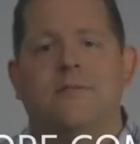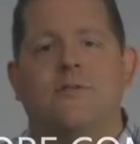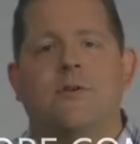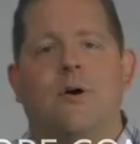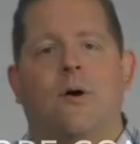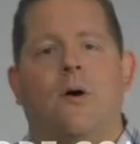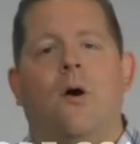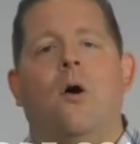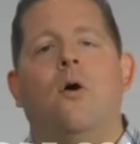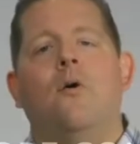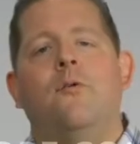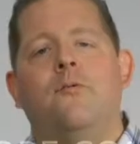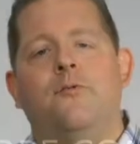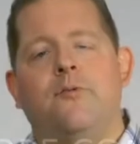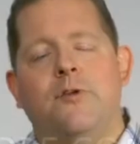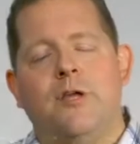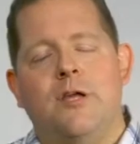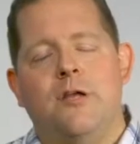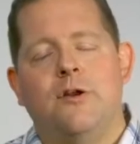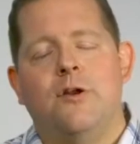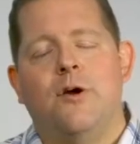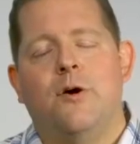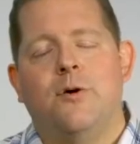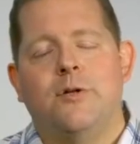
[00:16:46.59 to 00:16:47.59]
So
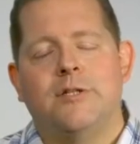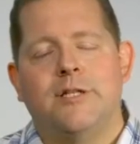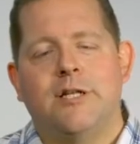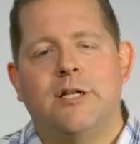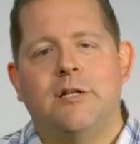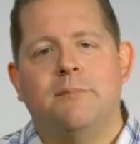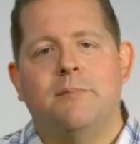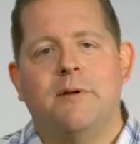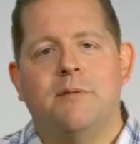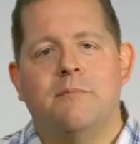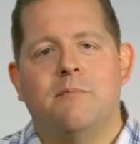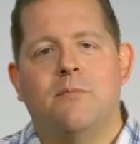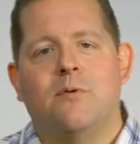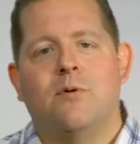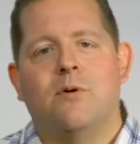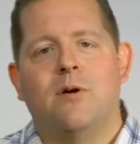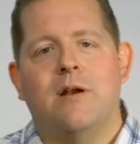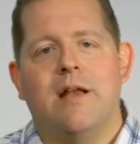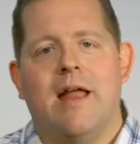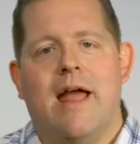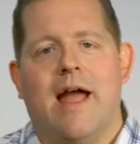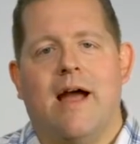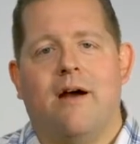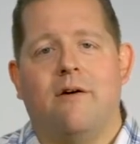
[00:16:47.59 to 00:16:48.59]
hopefully you know a little bit
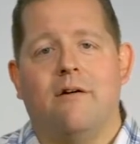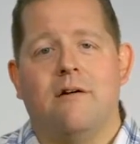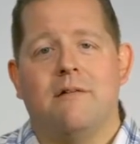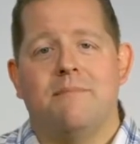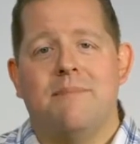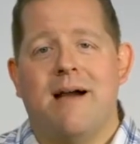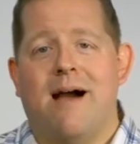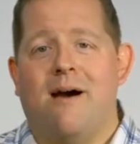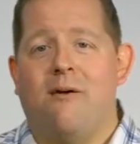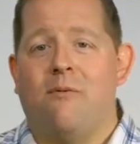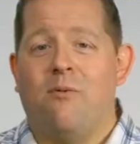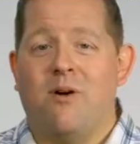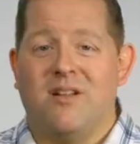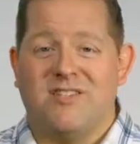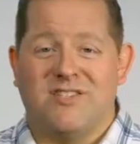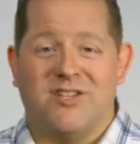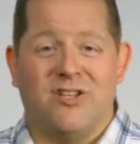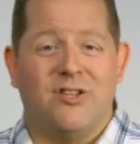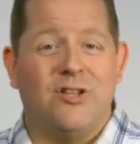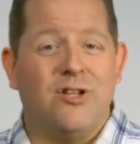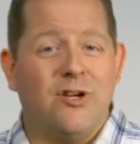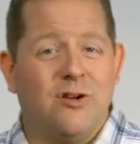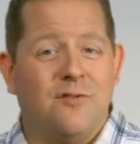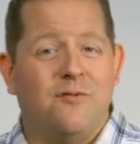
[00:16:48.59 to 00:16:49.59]
more now about what
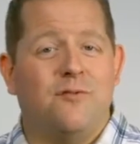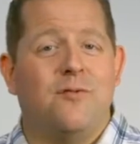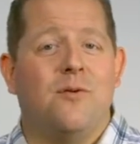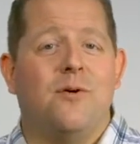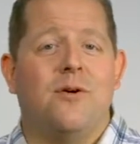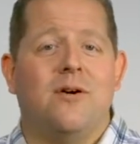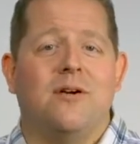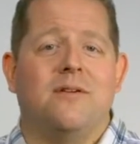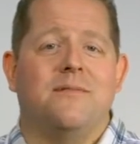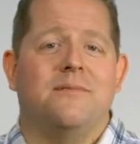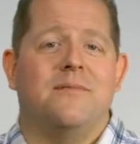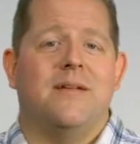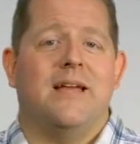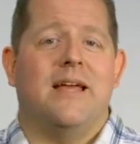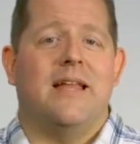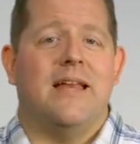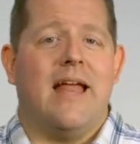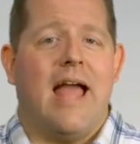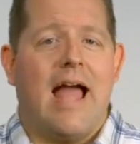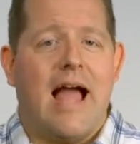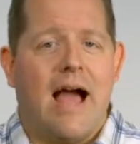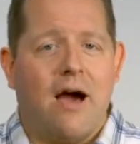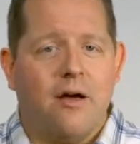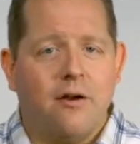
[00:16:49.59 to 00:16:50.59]
to look for
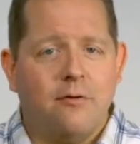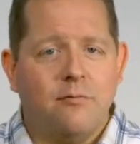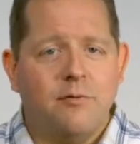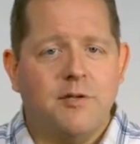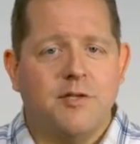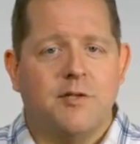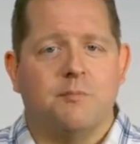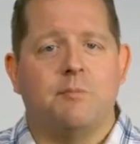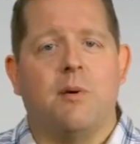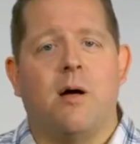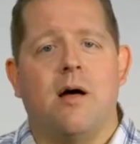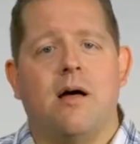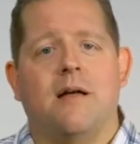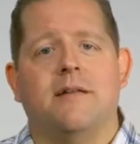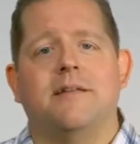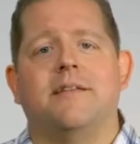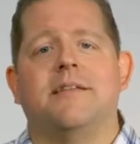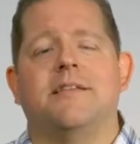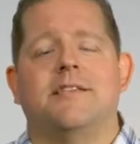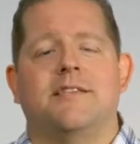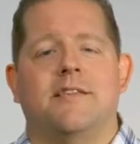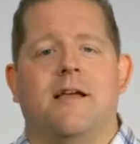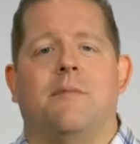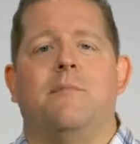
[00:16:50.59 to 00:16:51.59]
and how to
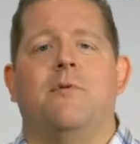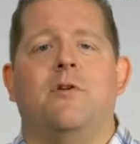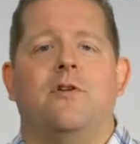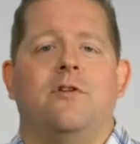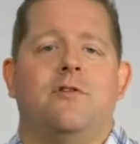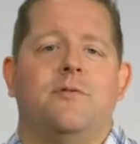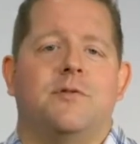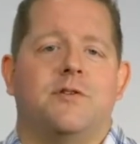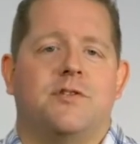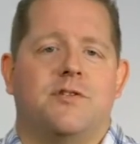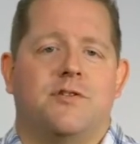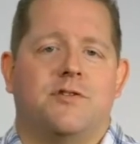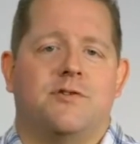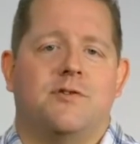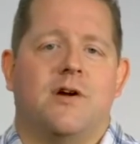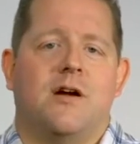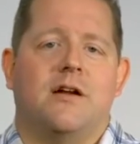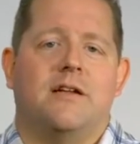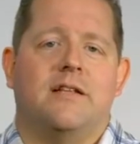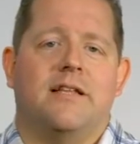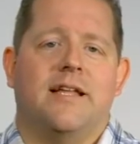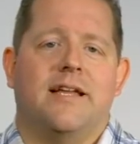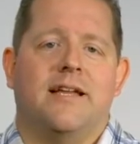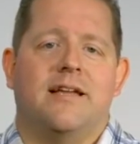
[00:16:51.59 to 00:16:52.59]
respond to someone who is
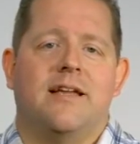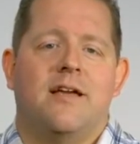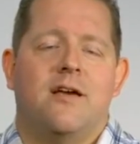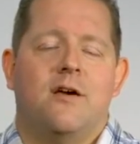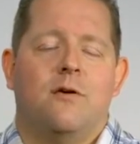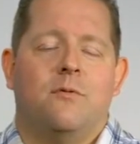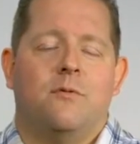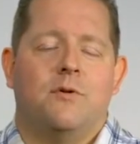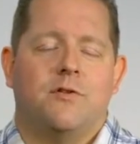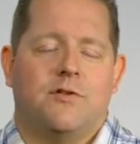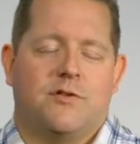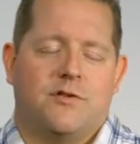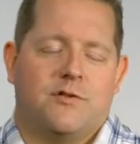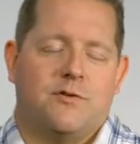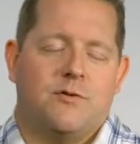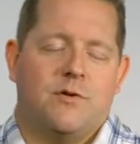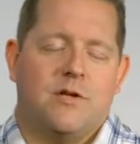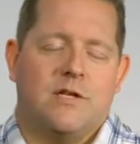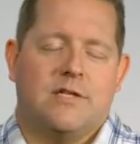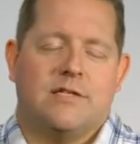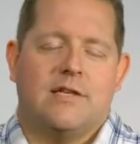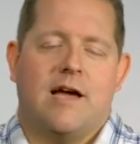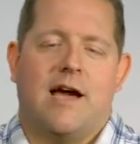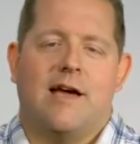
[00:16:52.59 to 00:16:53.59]
struggling with
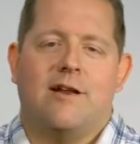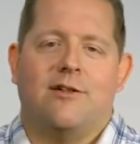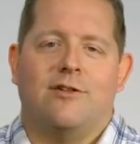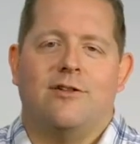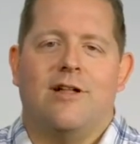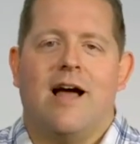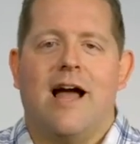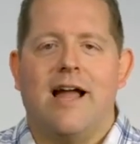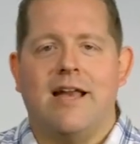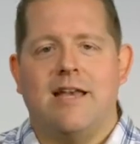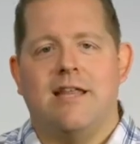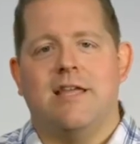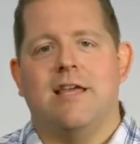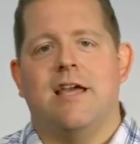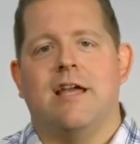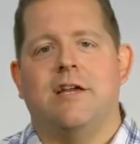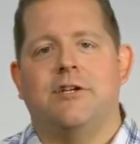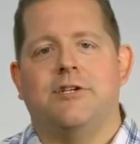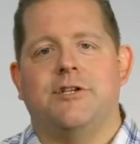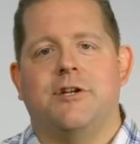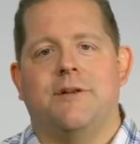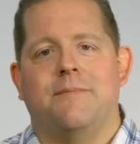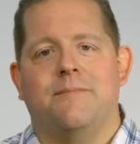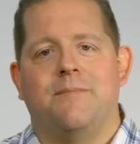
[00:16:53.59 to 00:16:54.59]
suicidal
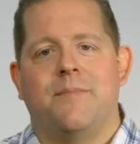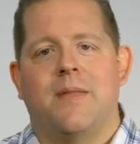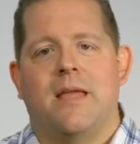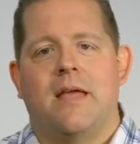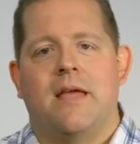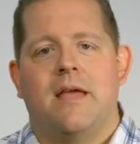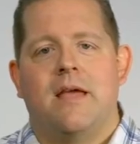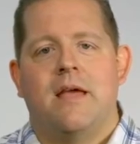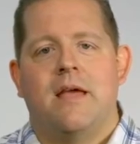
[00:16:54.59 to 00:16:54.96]
ideation.